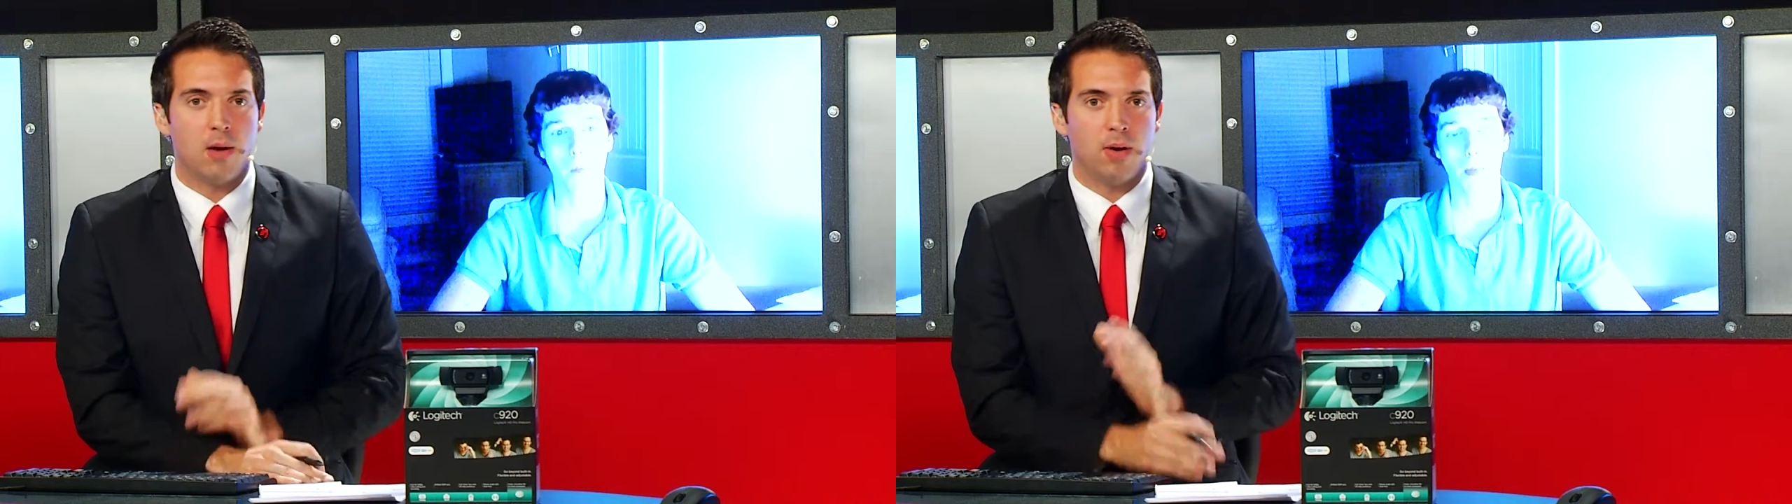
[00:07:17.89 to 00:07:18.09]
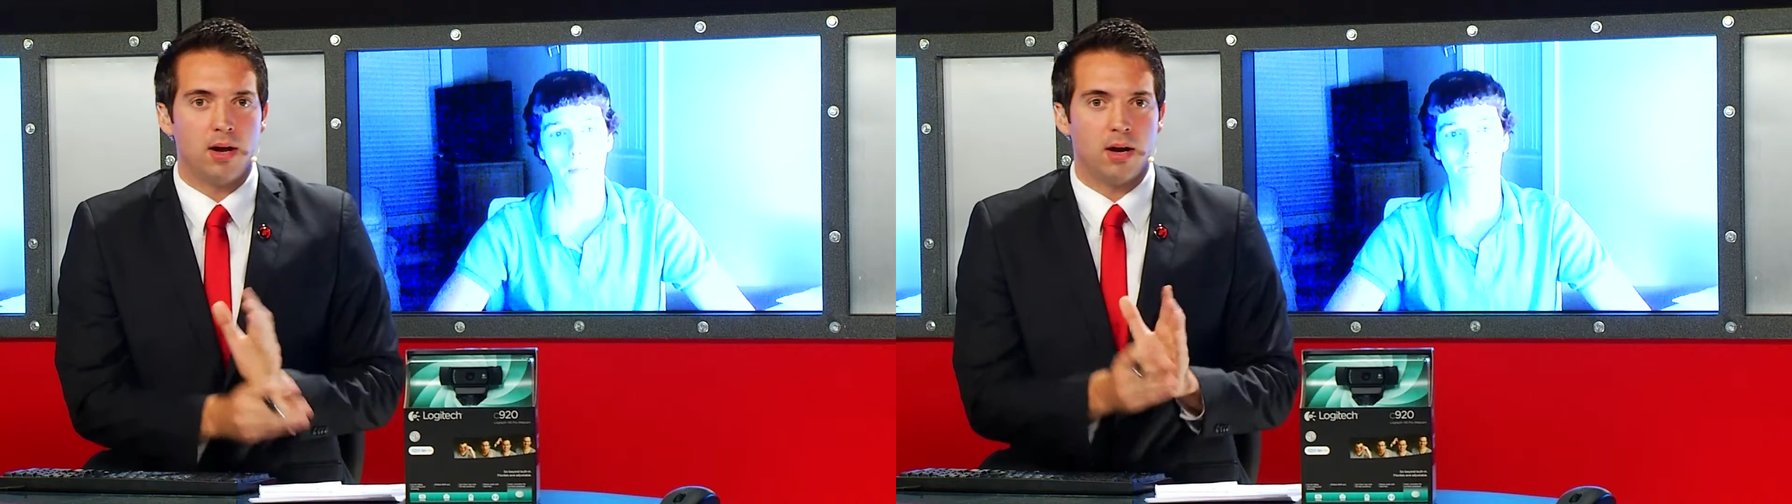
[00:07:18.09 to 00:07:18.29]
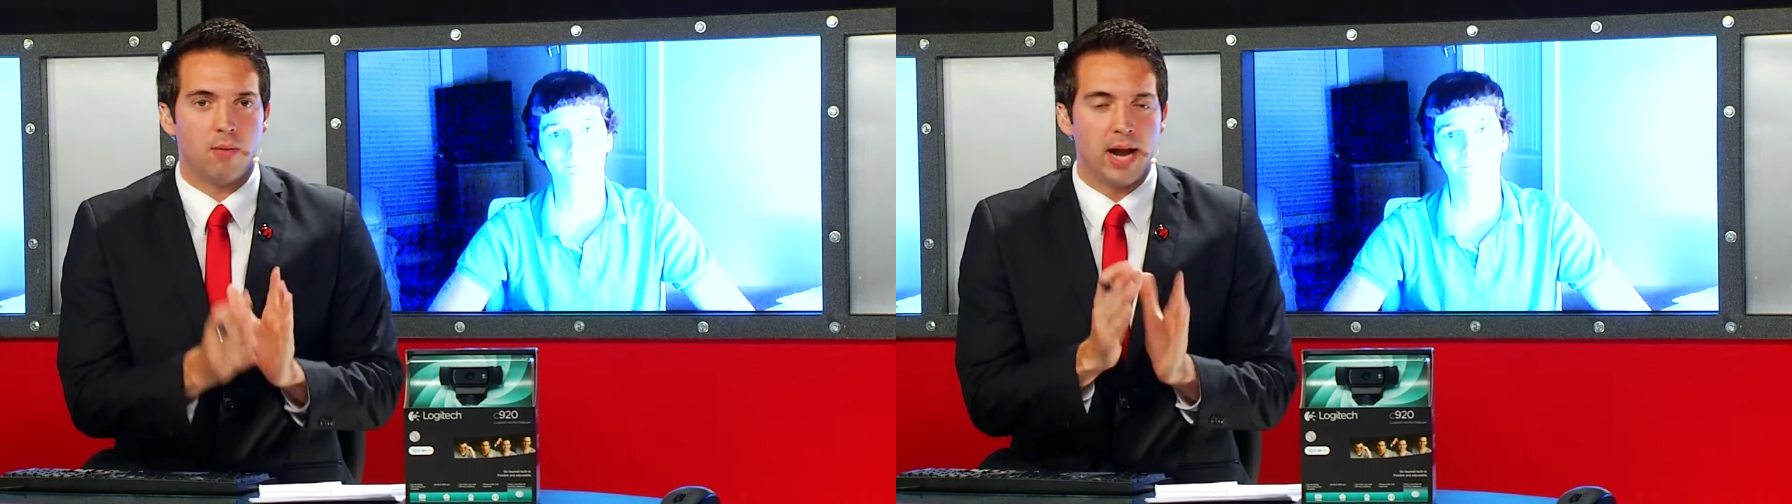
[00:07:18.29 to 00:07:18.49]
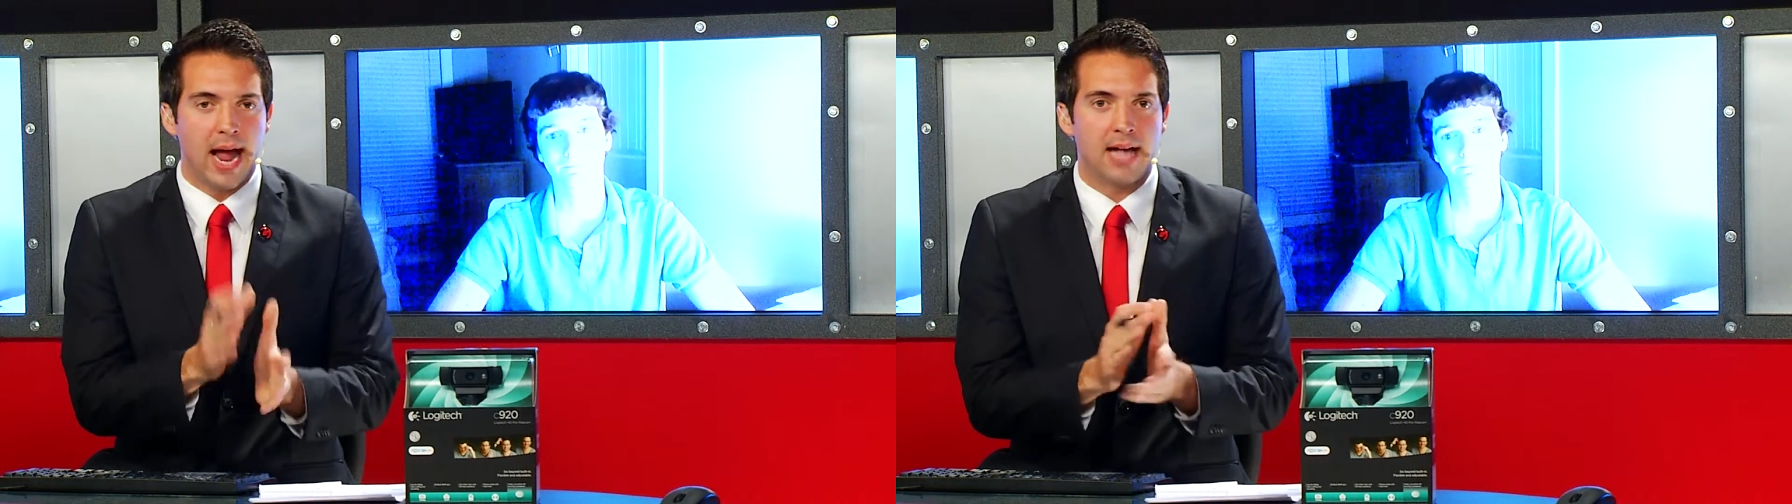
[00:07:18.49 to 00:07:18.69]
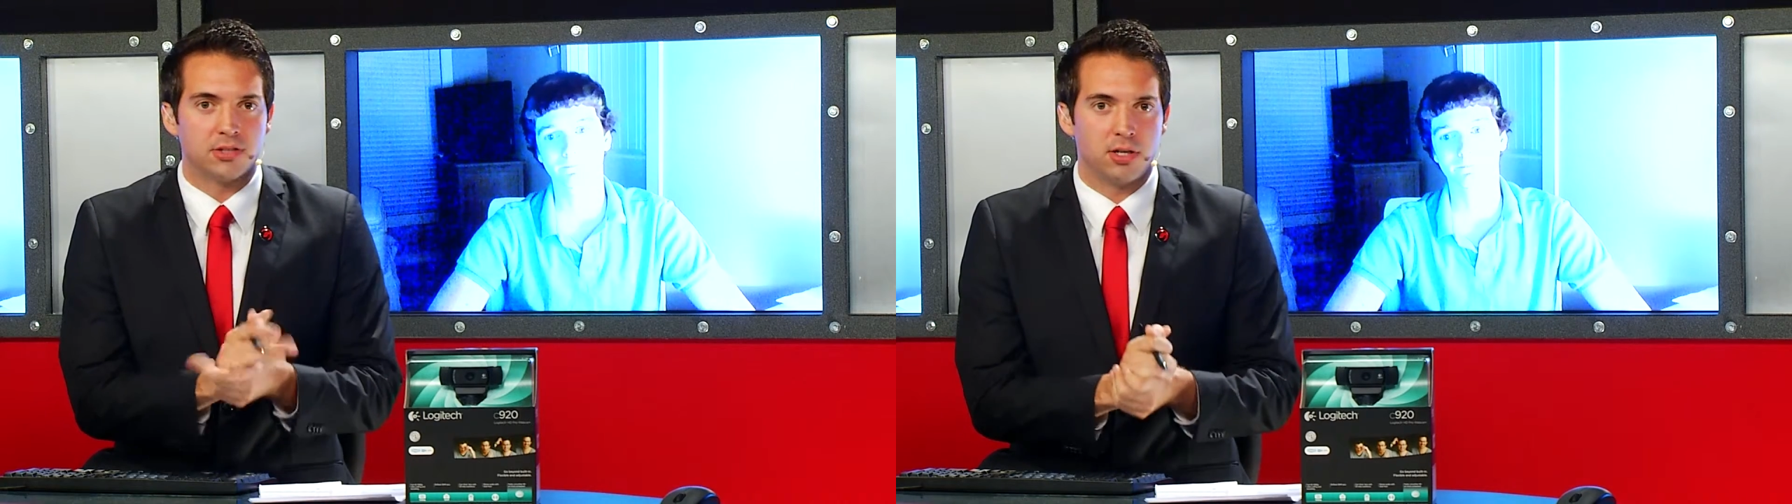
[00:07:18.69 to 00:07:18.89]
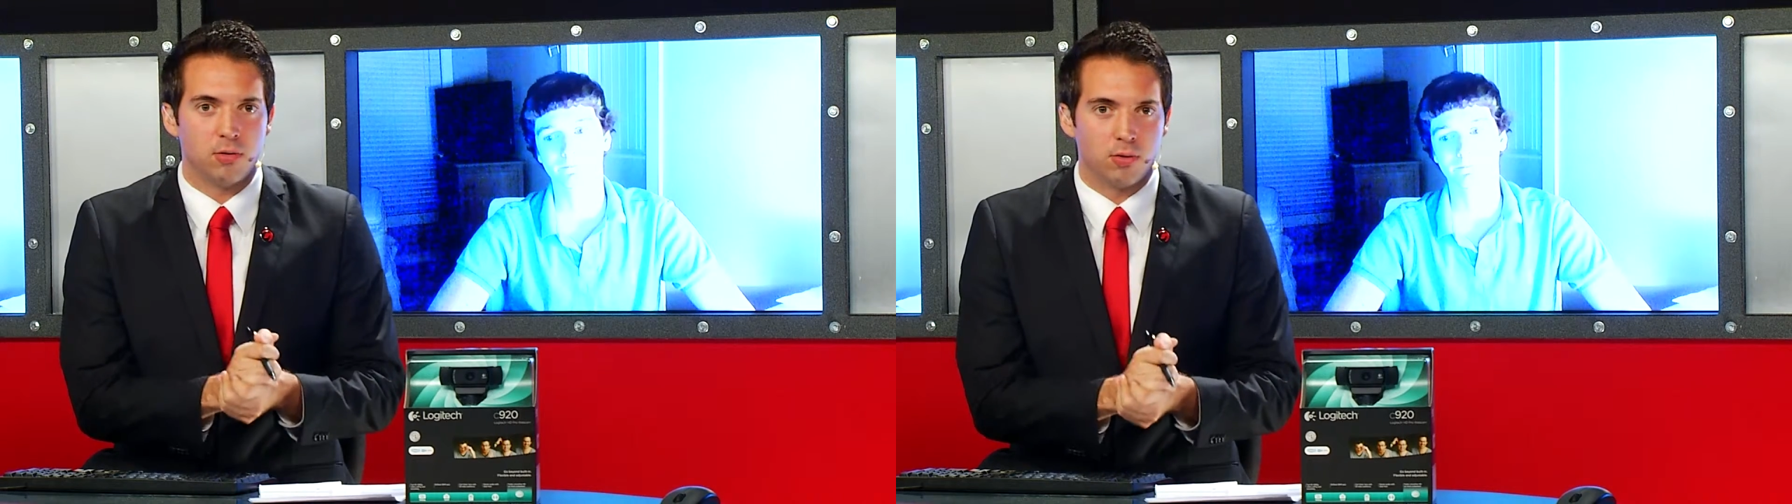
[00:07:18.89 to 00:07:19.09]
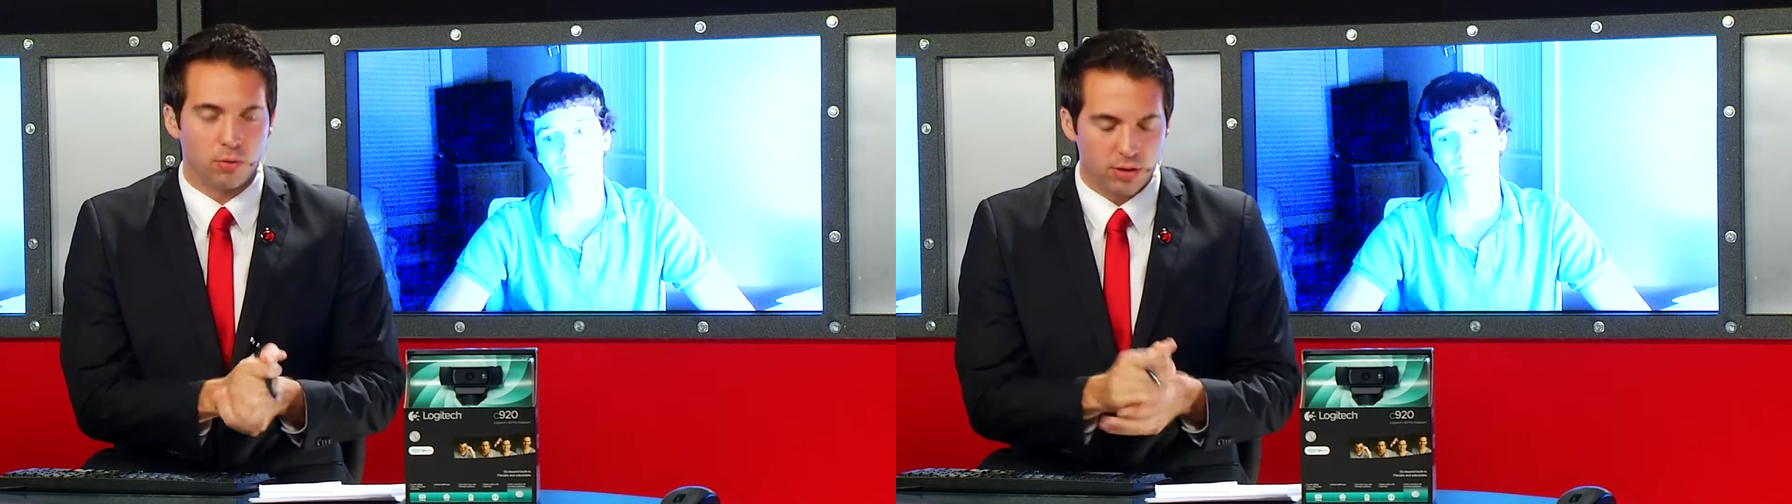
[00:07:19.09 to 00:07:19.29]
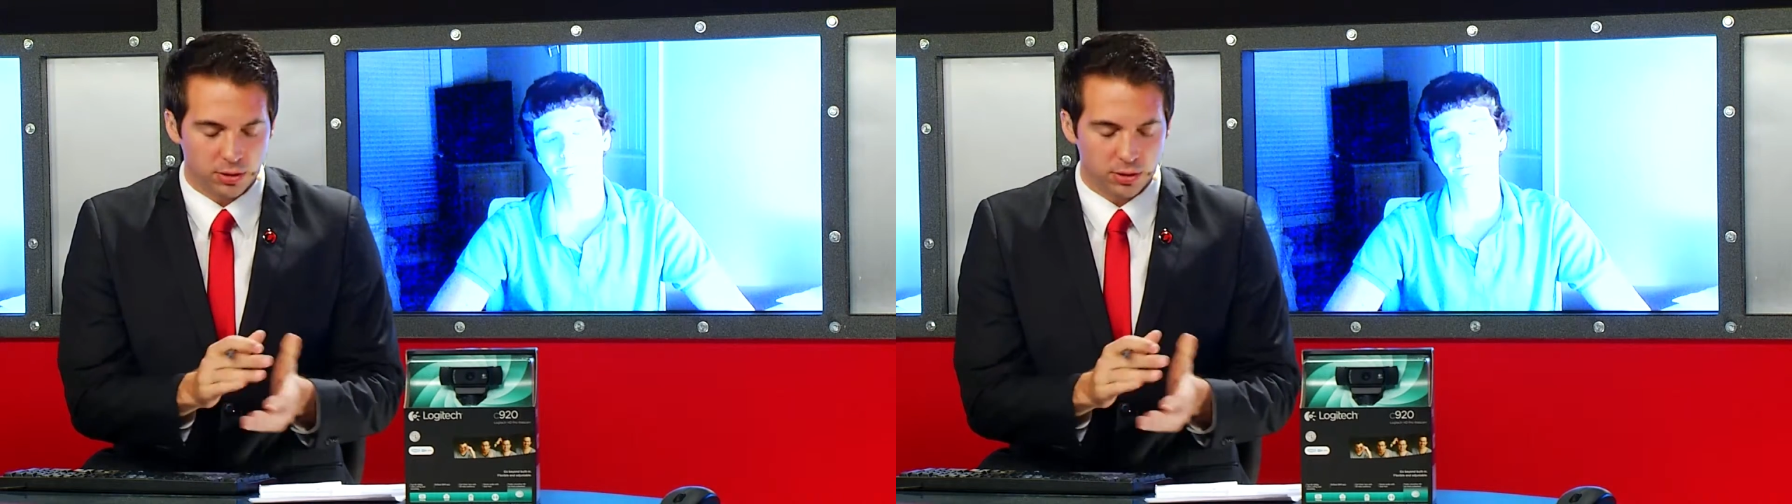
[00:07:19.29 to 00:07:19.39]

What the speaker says: I want to ask you